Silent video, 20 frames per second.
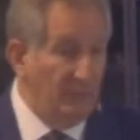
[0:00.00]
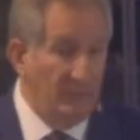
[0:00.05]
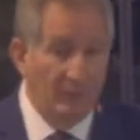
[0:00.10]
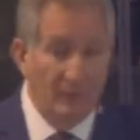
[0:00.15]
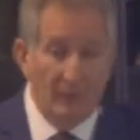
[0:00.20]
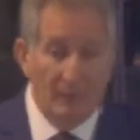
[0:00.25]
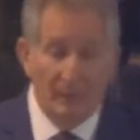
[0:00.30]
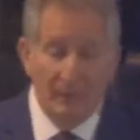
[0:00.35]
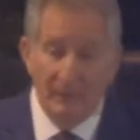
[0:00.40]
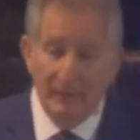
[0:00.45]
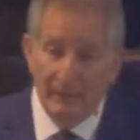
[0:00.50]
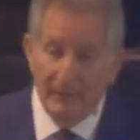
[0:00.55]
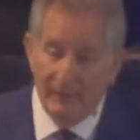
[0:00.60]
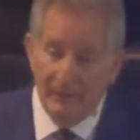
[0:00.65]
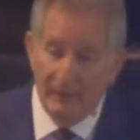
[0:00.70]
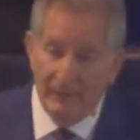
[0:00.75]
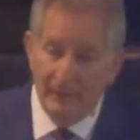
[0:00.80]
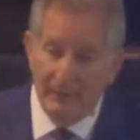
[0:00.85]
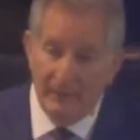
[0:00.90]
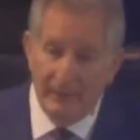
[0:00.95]
you know,
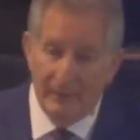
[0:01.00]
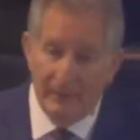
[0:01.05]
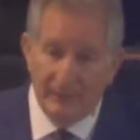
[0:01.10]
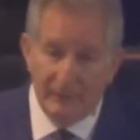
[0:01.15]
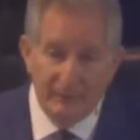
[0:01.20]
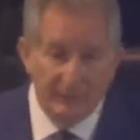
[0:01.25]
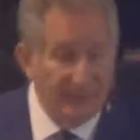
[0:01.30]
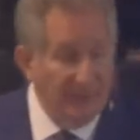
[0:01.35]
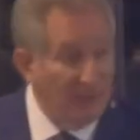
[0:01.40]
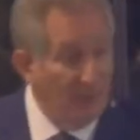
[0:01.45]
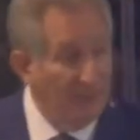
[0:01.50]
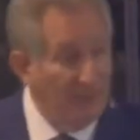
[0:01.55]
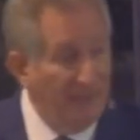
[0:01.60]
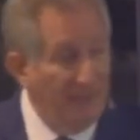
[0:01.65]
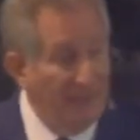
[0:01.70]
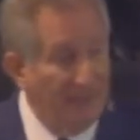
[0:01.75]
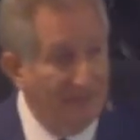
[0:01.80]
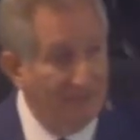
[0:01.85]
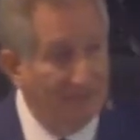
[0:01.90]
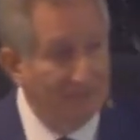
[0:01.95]
it's now
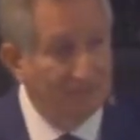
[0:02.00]
back.